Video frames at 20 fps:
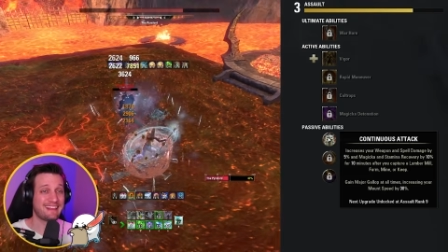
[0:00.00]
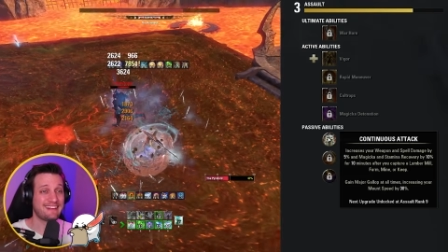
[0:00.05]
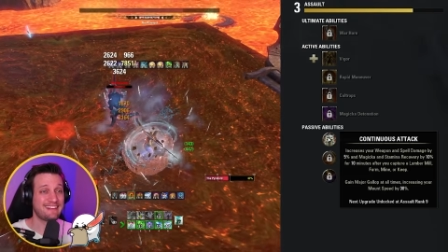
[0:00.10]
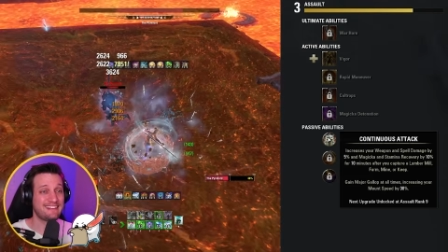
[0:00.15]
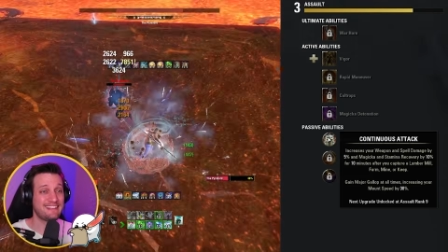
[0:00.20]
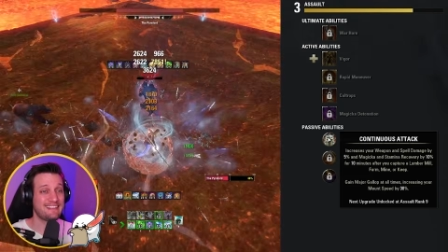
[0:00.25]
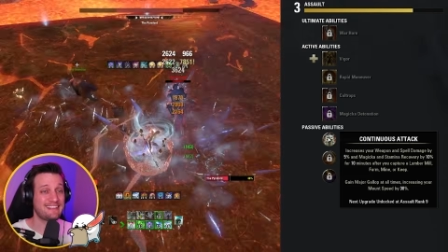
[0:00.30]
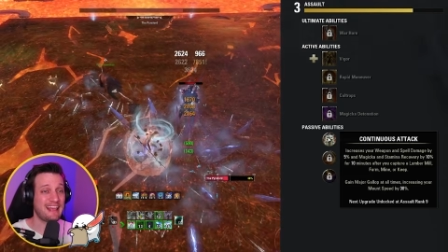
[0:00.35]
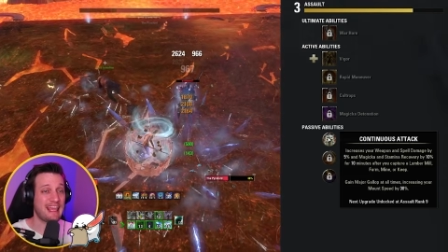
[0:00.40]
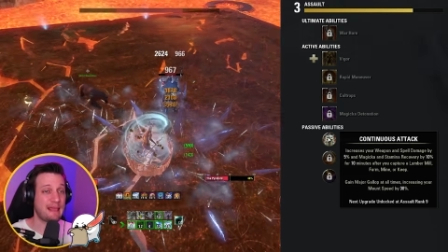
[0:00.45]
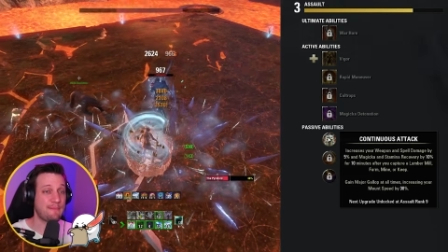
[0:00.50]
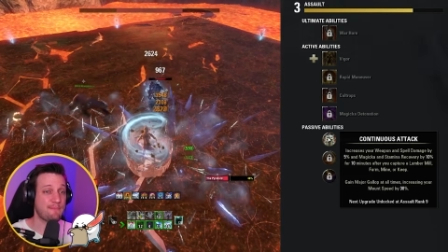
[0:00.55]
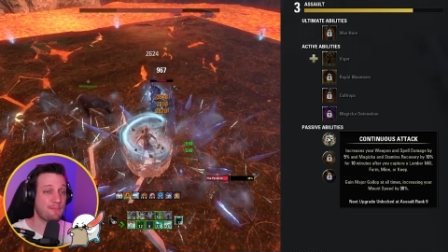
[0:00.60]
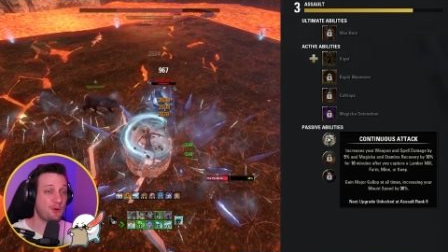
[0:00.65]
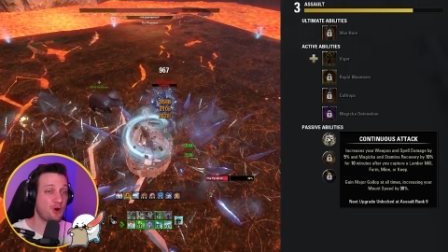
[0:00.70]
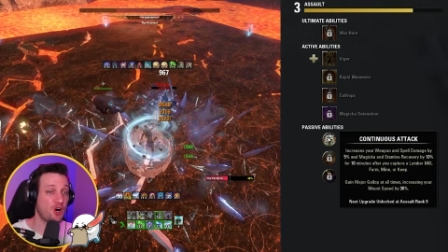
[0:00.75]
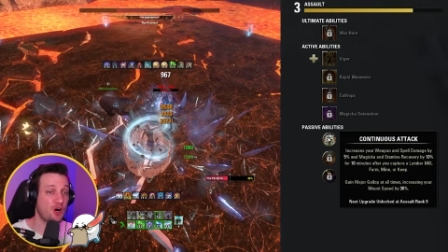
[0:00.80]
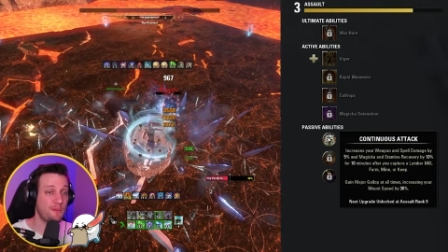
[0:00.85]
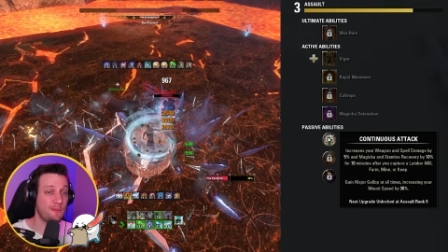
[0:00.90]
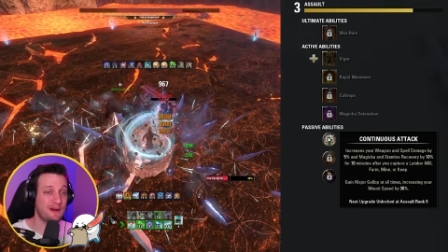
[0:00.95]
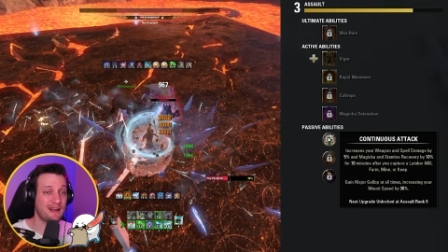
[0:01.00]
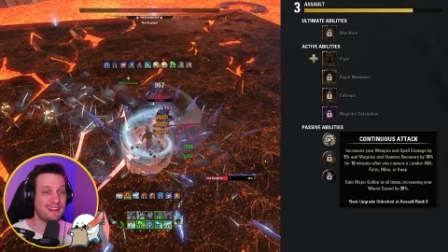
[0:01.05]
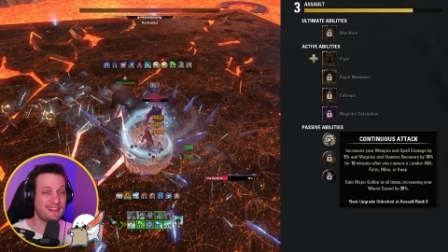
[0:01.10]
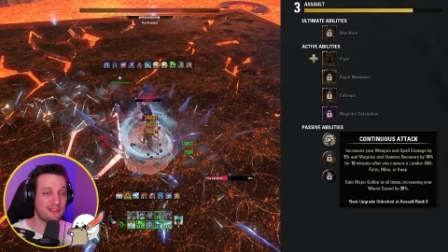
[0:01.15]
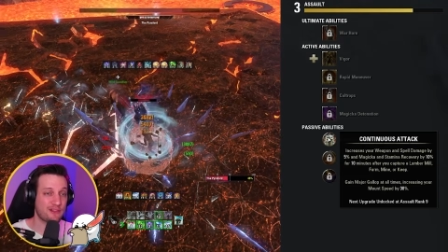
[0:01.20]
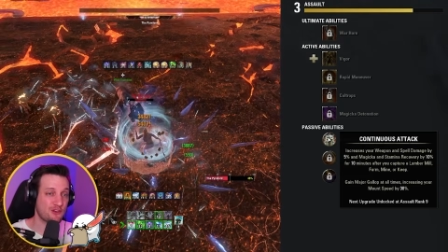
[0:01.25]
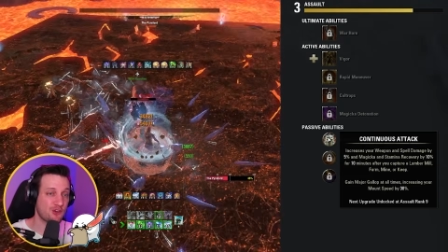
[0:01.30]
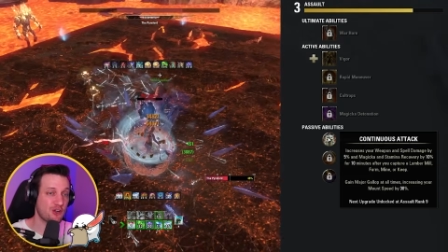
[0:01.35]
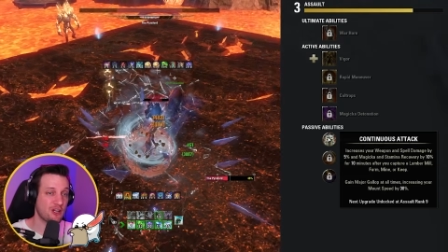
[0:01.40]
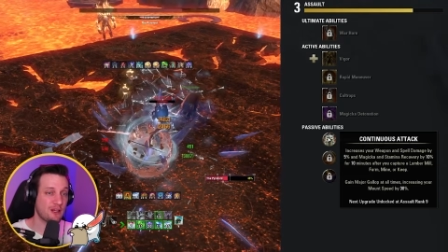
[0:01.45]
This is a
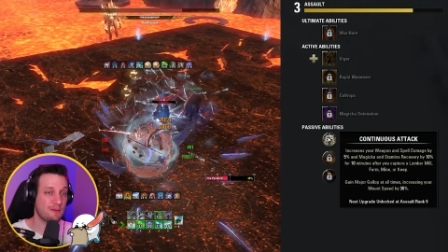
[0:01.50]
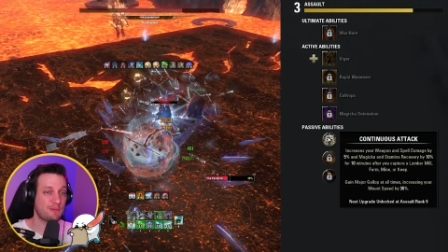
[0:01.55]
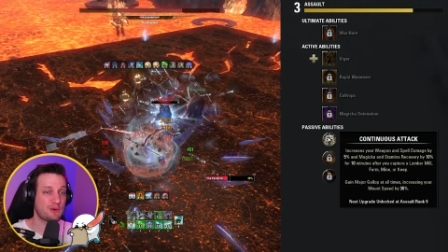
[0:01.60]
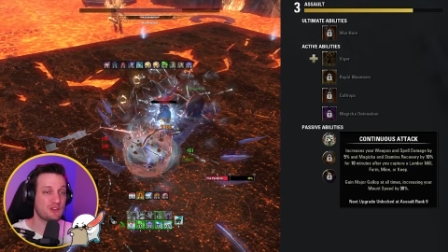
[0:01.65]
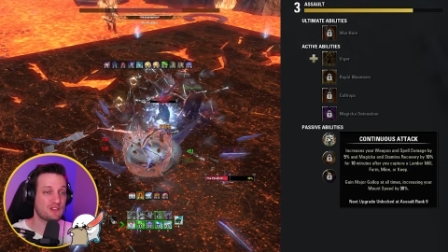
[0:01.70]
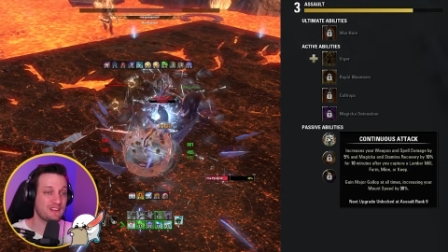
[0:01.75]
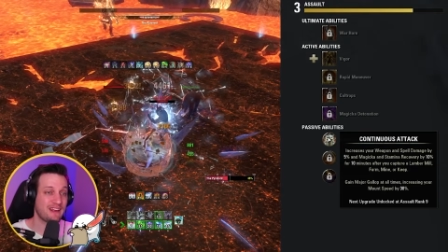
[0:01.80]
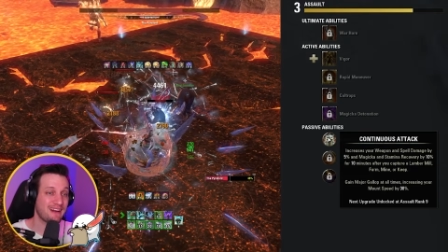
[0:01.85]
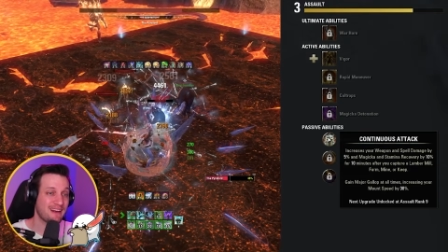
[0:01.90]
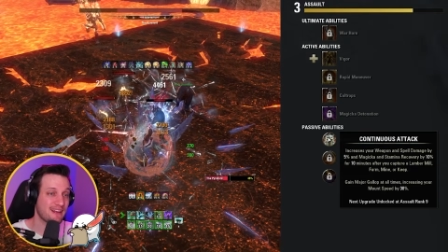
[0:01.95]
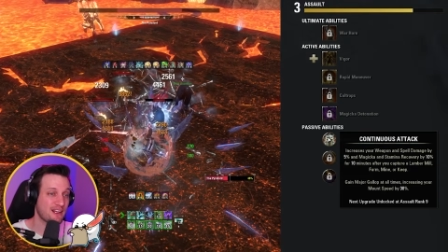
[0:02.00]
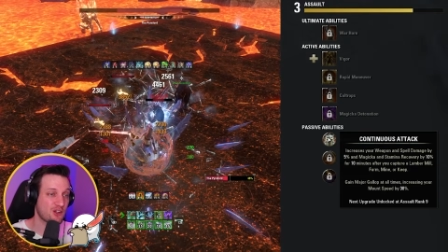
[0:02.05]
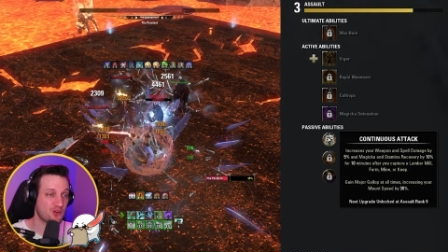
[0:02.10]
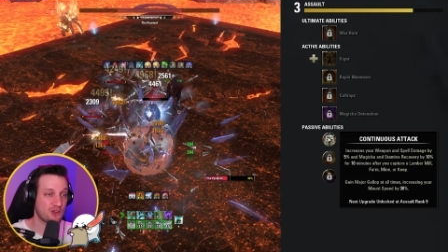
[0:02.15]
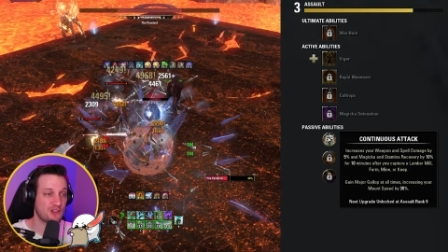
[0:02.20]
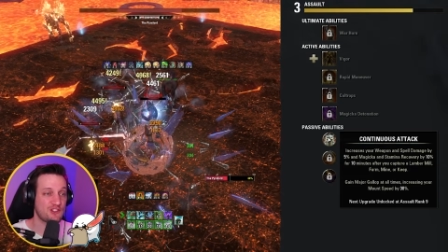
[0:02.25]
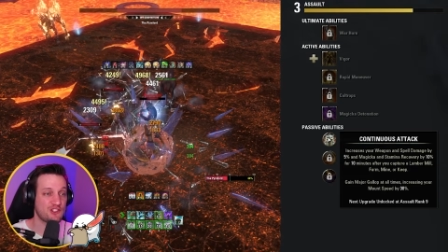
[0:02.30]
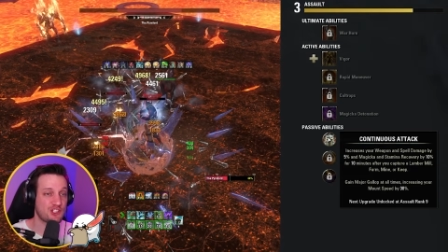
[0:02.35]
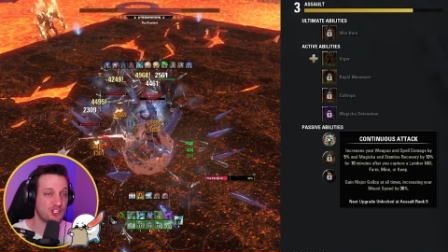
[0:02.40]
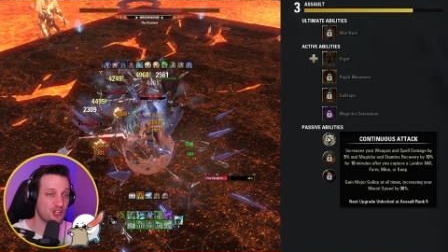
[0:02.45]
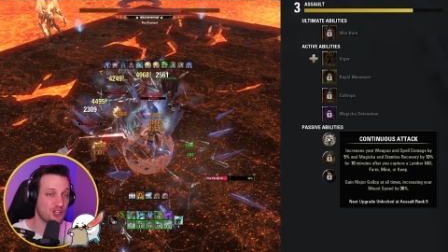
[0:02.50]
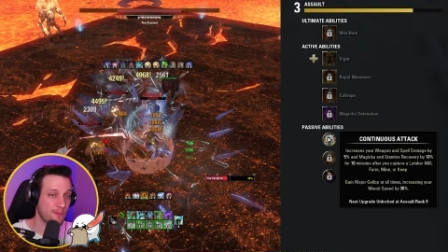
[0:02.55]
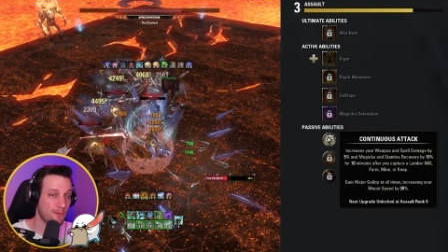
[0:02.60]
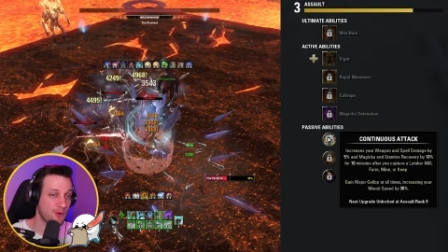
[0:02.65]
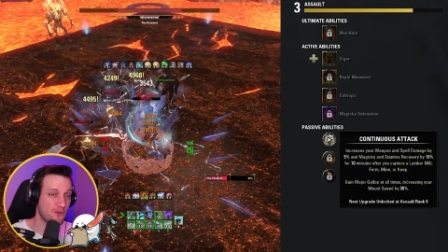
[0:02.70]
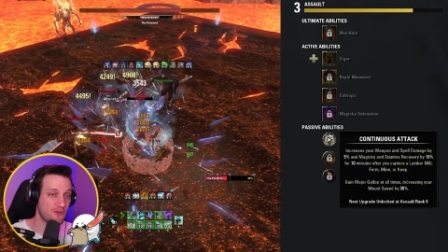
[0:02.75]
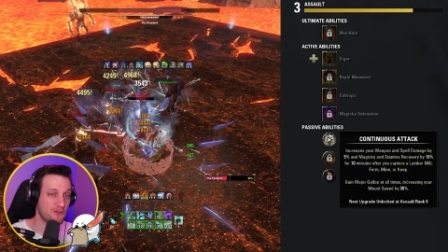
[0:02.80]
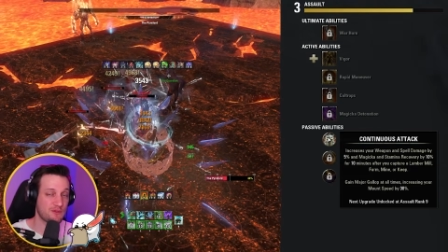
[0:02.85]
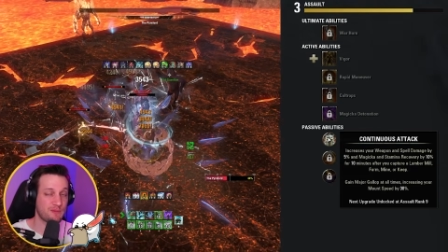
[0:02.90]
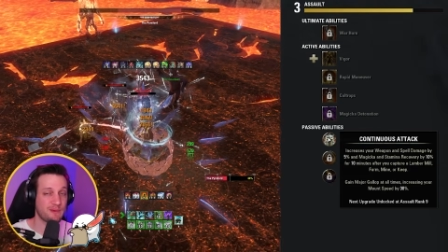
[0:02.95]
permanent 30% increase to your
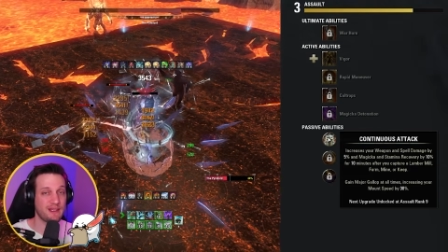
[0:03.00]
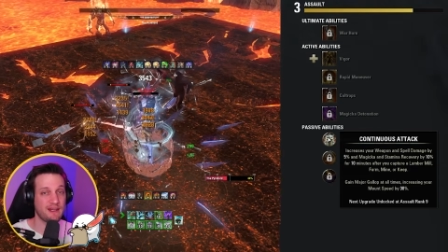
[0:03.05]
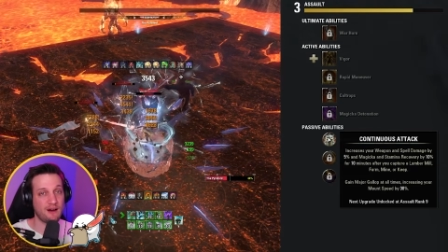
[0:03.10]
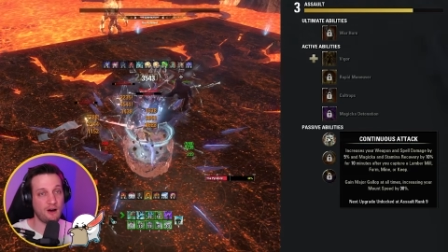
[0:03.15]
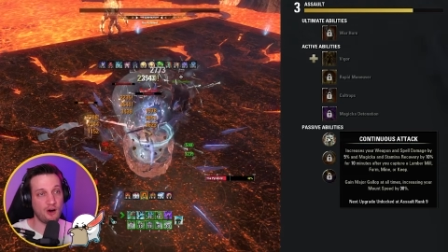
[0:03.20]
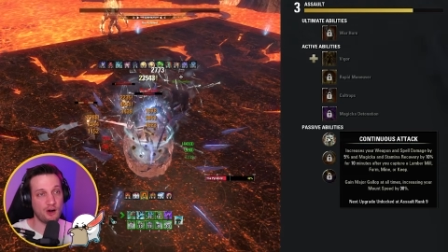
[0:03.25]
move speed